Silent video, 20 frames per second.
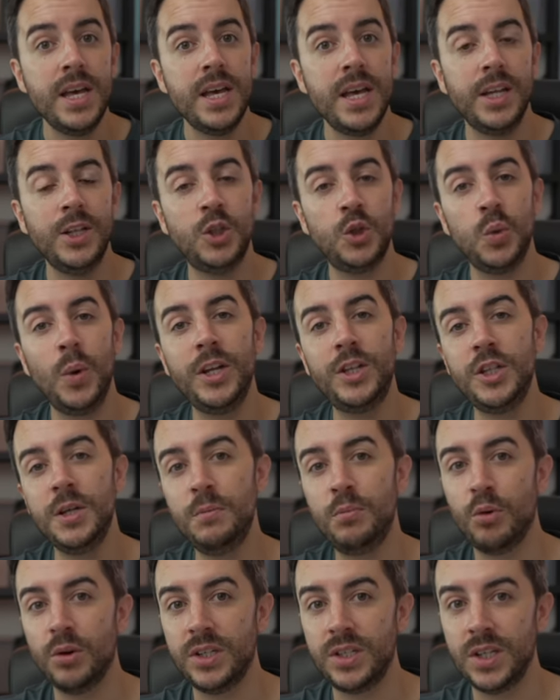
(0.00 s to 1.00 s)
and switching
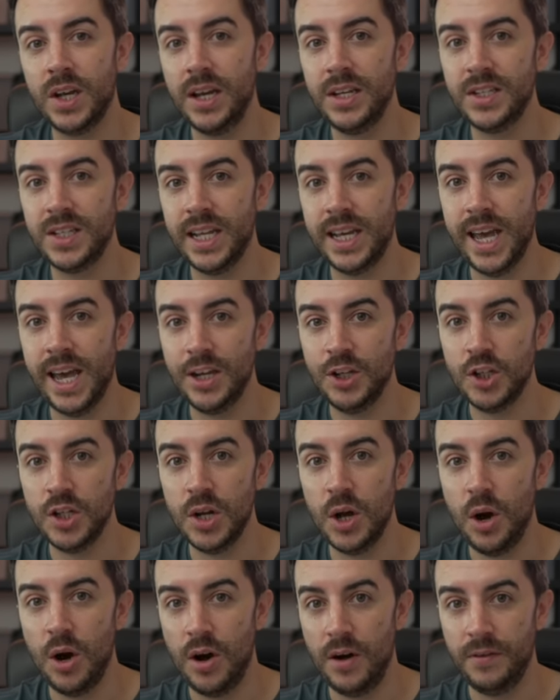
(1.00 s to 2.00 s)
precise
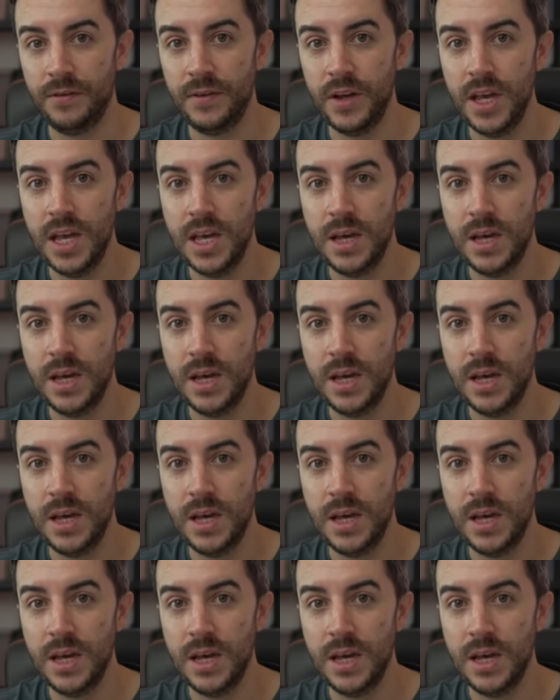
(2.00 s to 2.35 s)
location off,